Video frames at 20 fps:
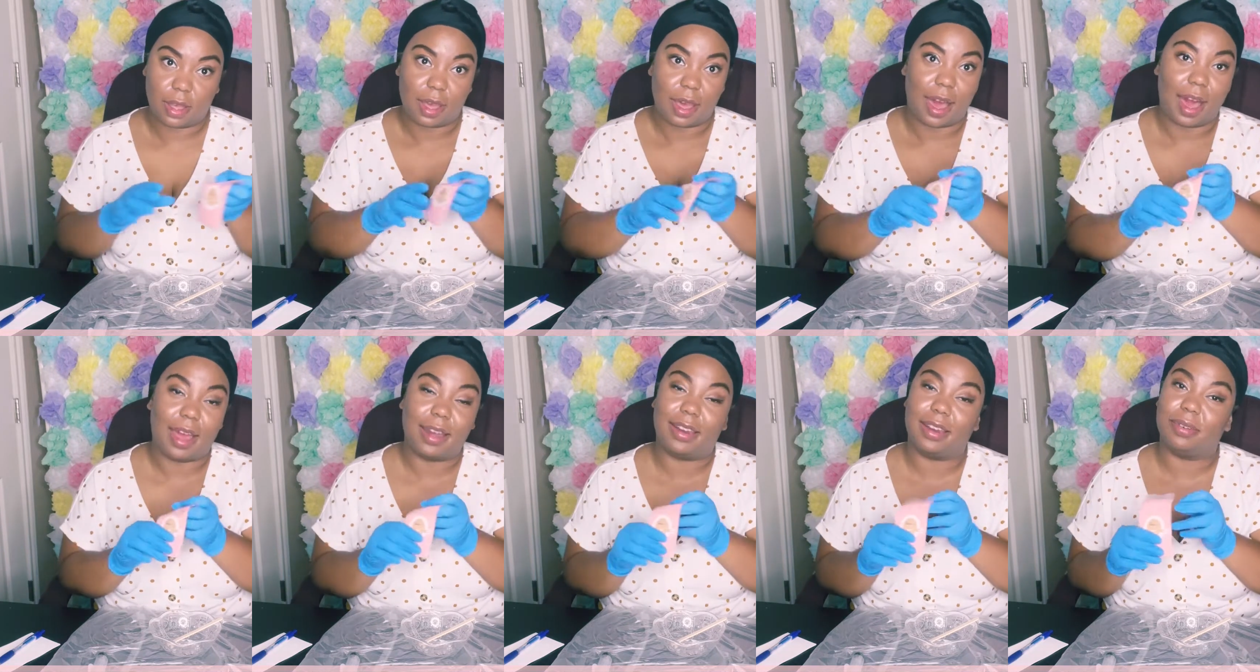
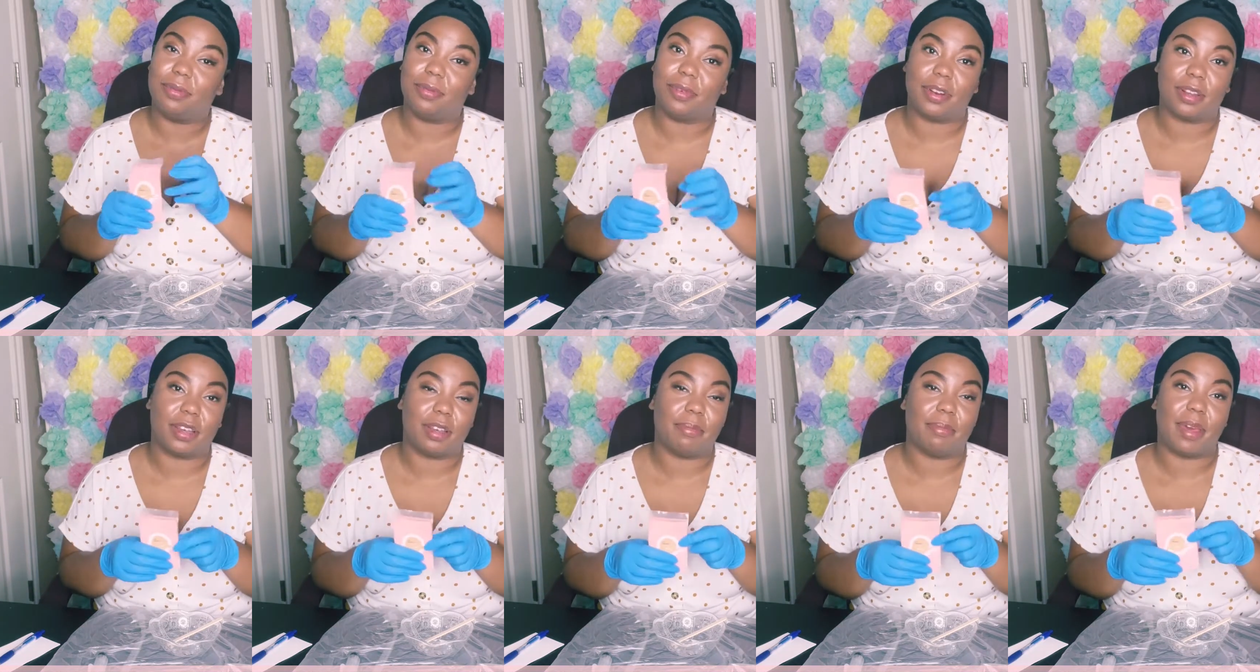I didn't want
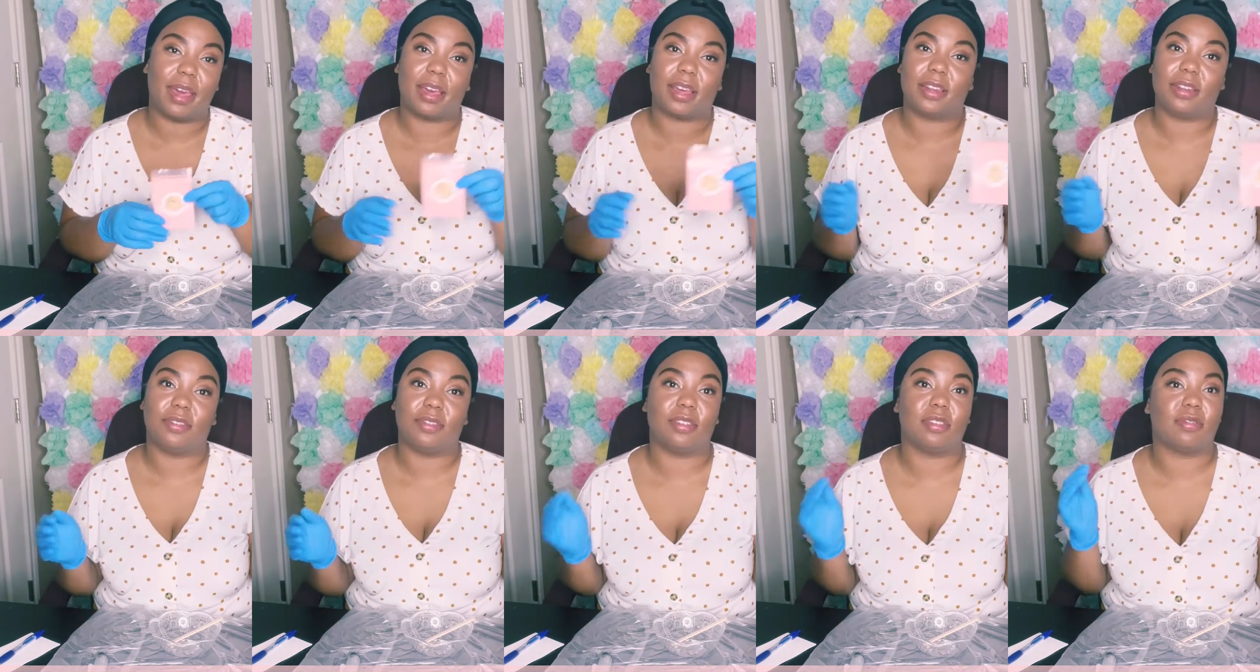to come back
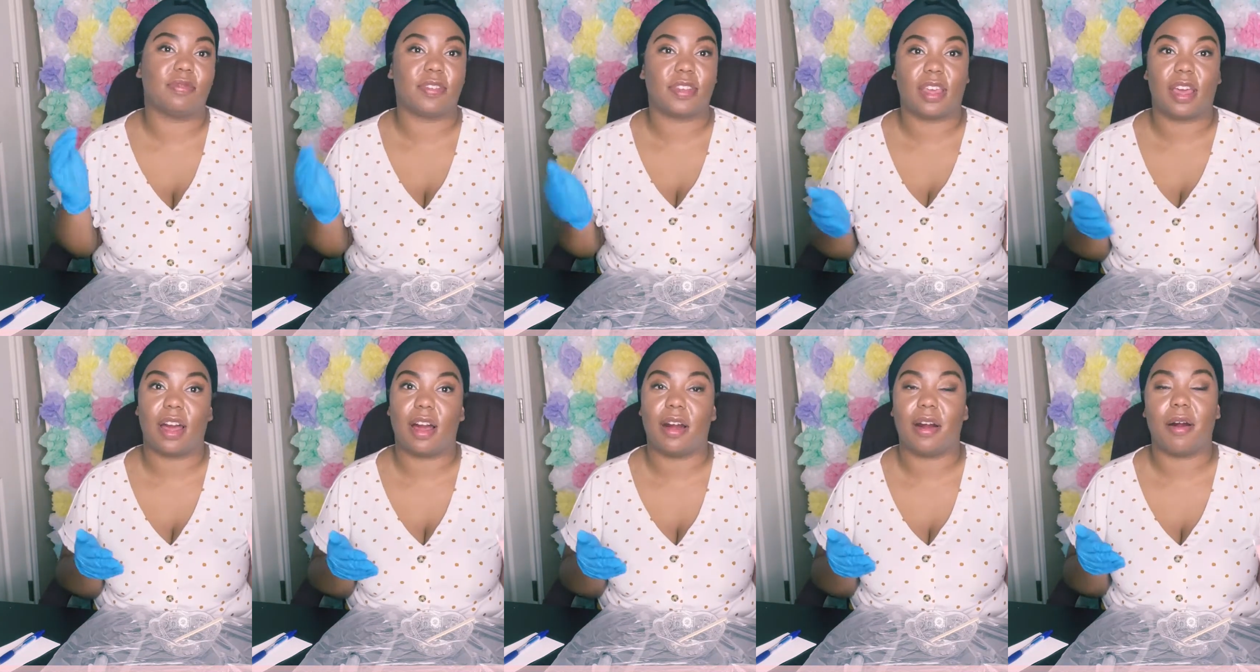and do this for
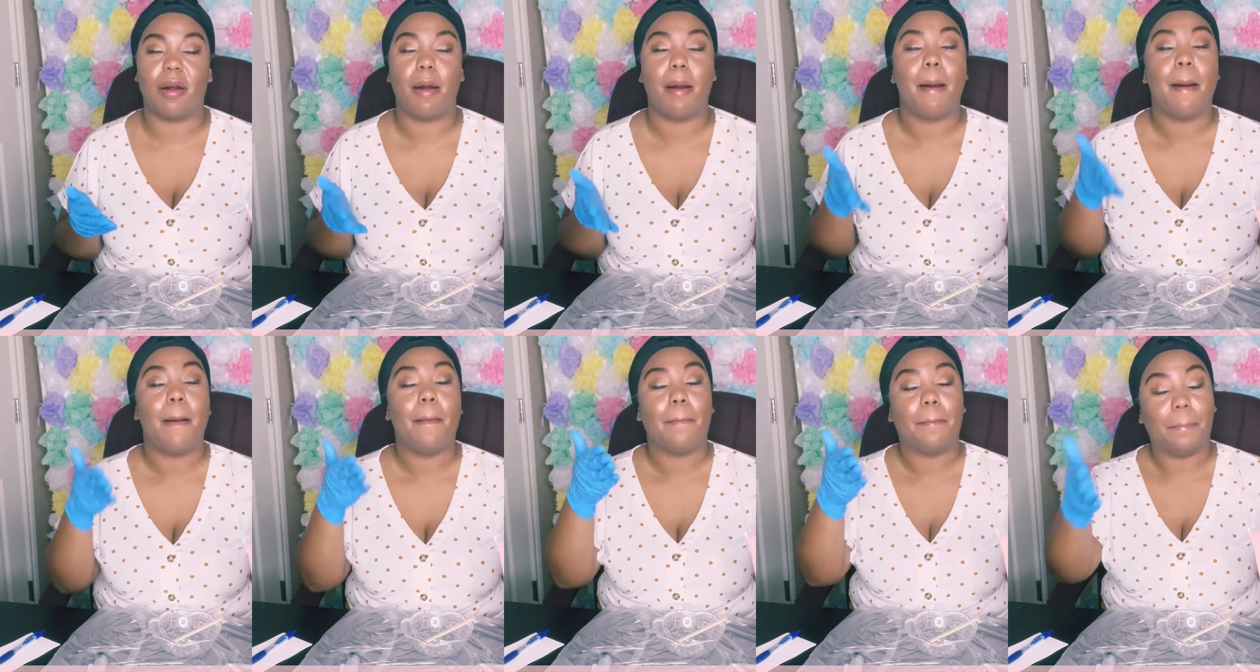y'all,
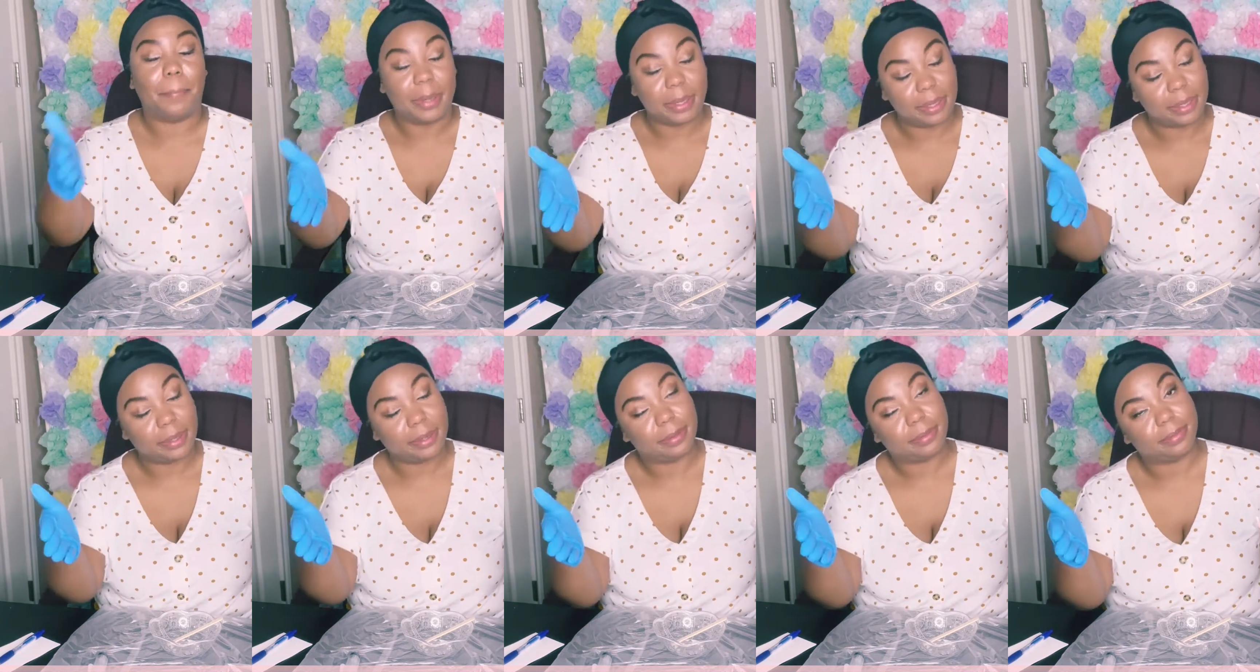
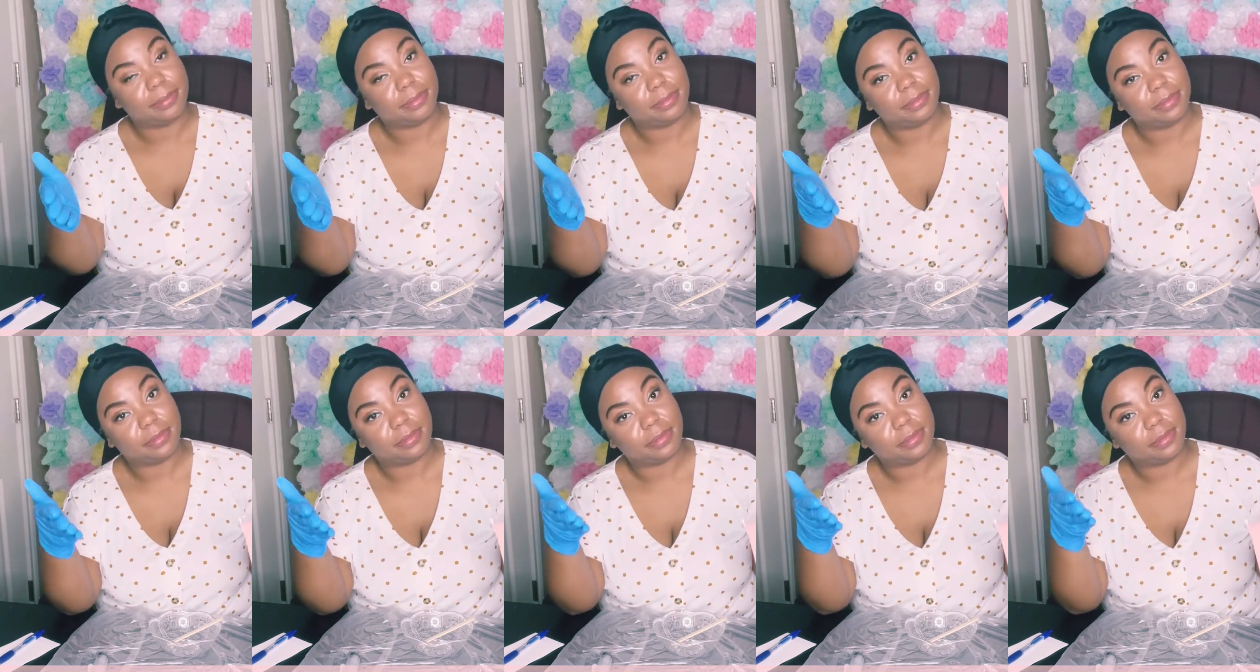but
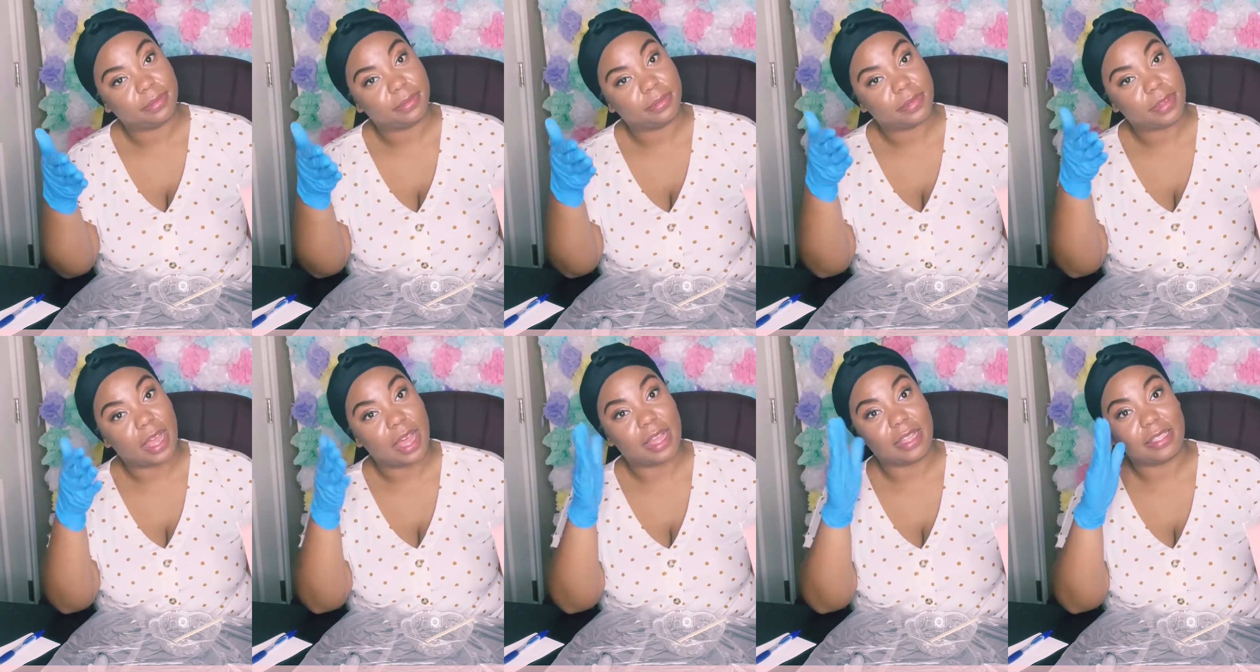
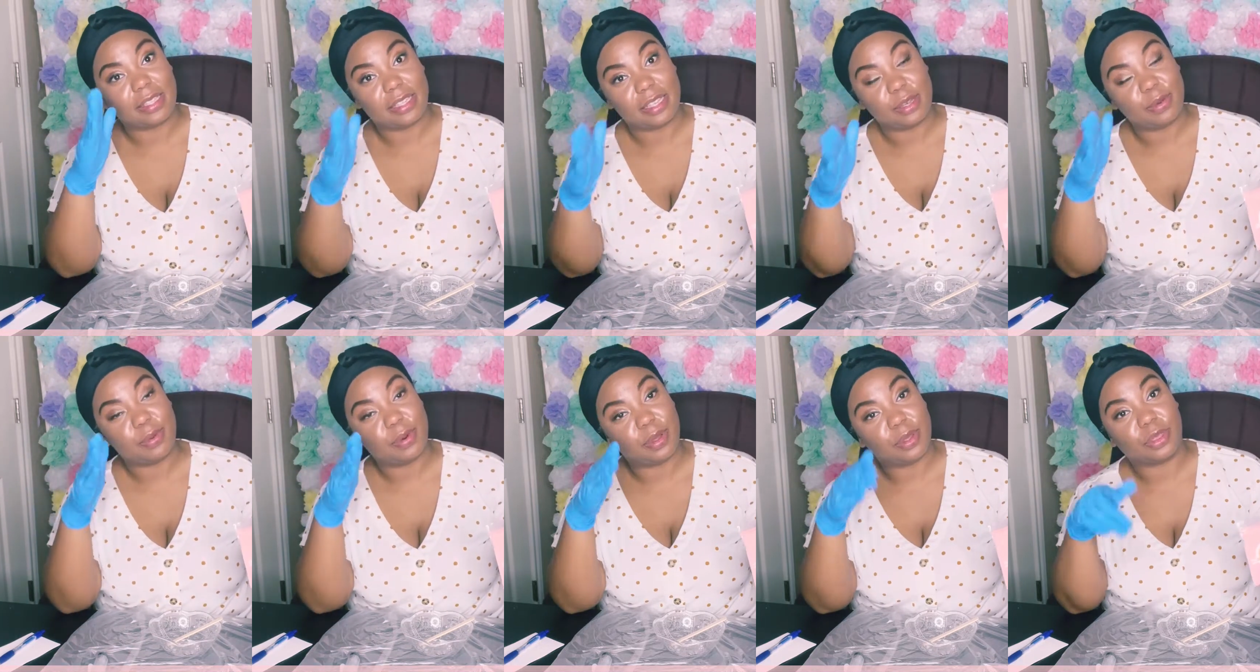I
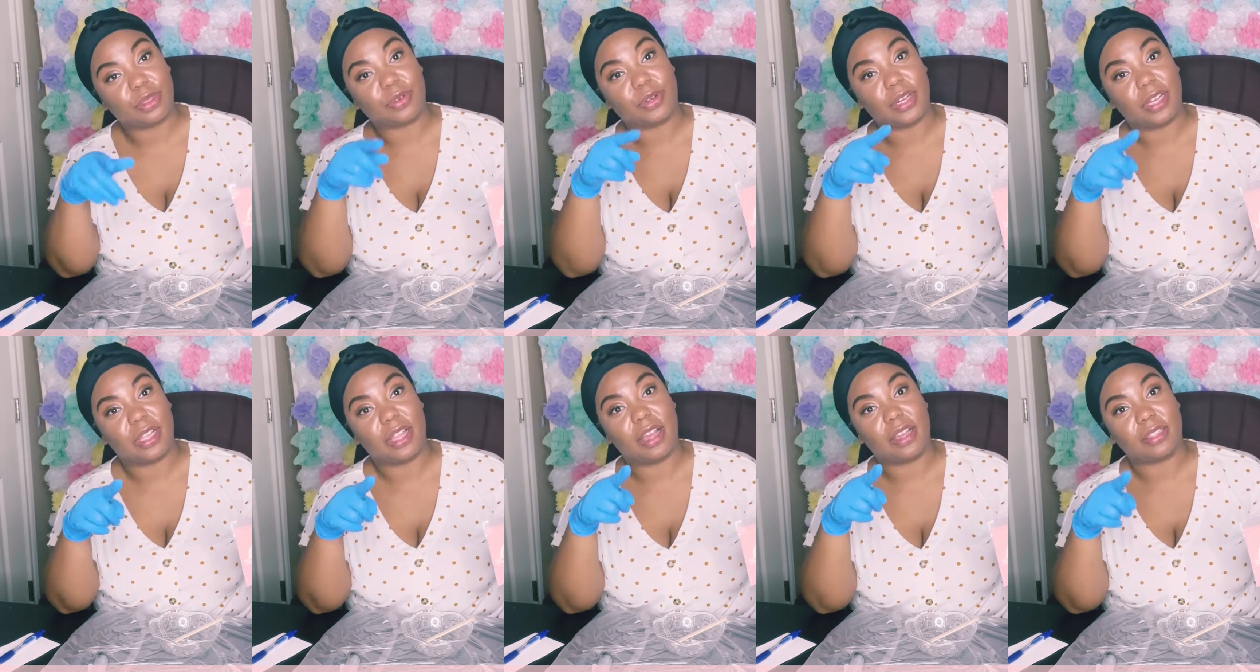did want three
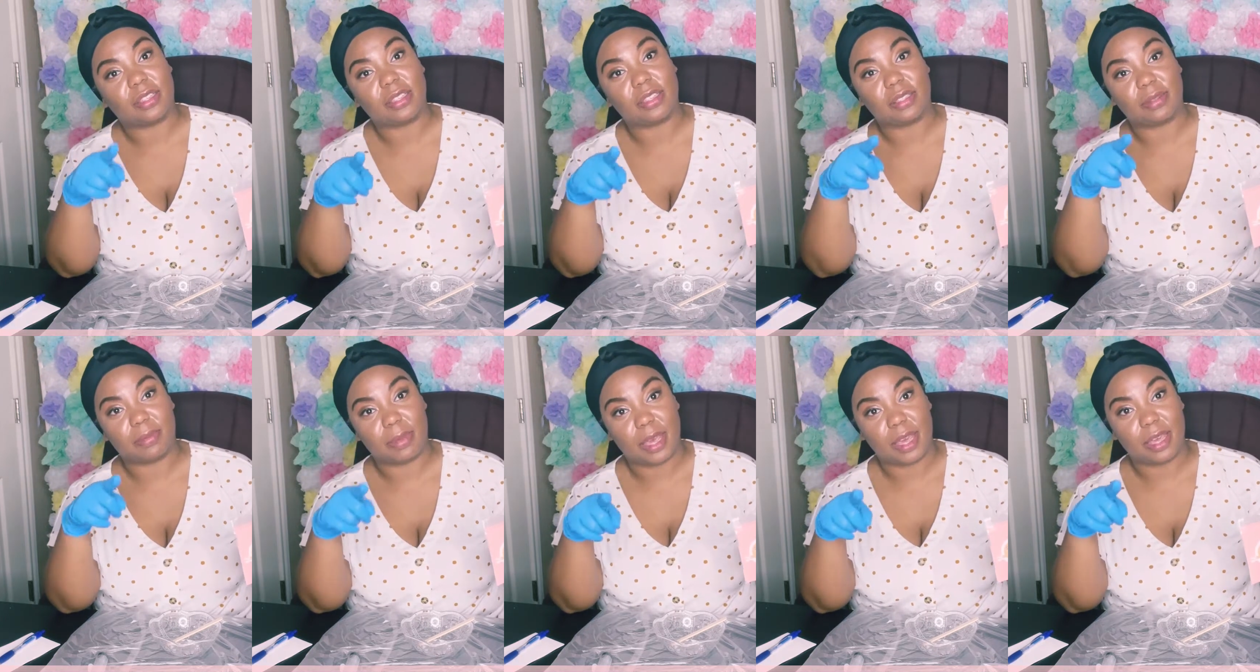
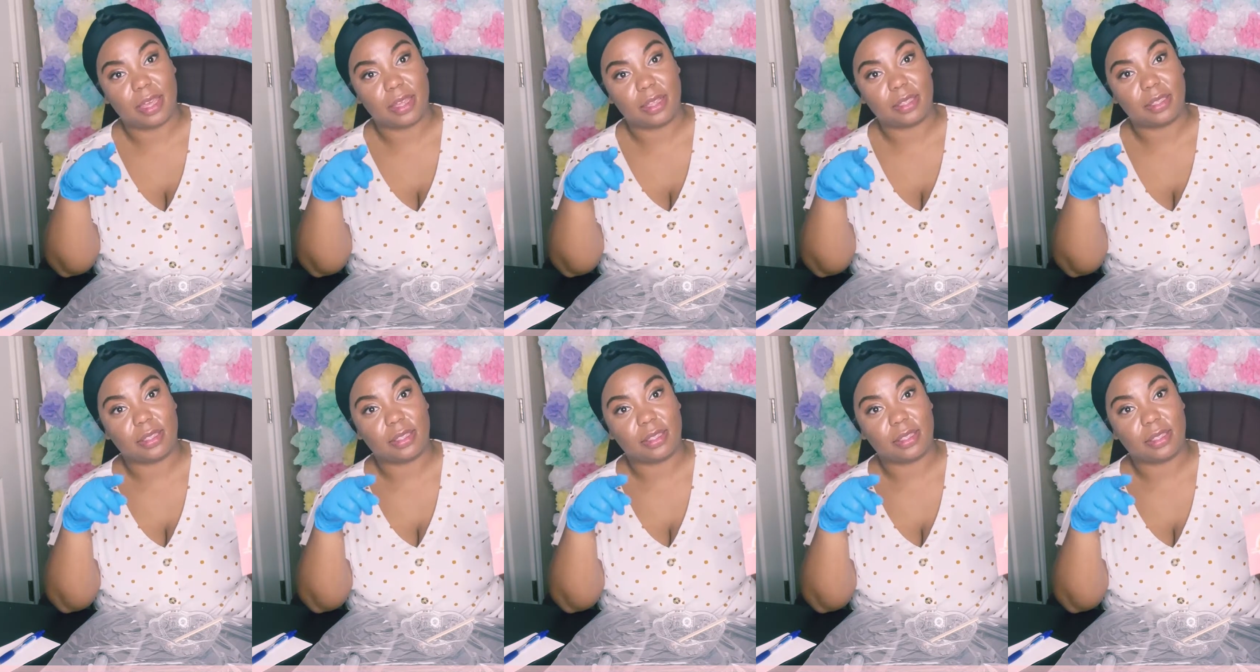glosses made.